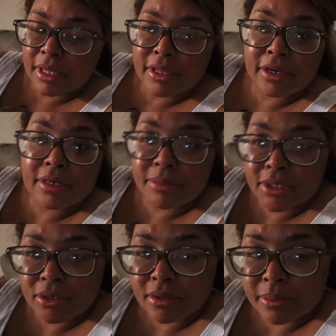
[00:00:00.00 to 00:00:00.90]
they're gonna be
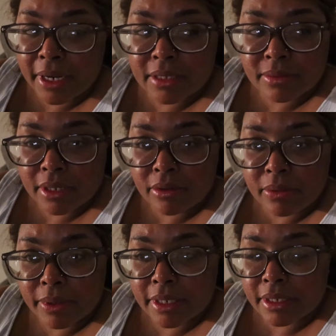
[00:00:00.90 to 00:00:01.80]
so surprised when i go to
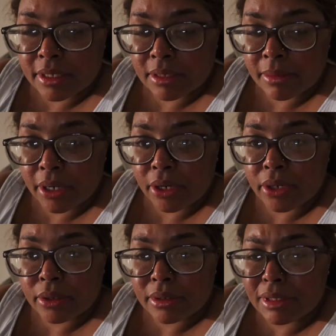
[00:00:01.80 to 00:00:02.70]
work and they see my
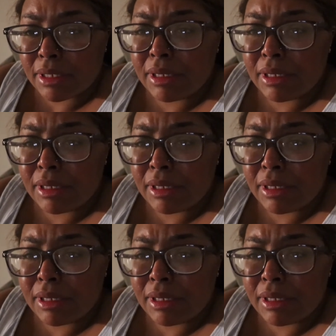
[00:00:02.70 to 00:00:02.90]
curls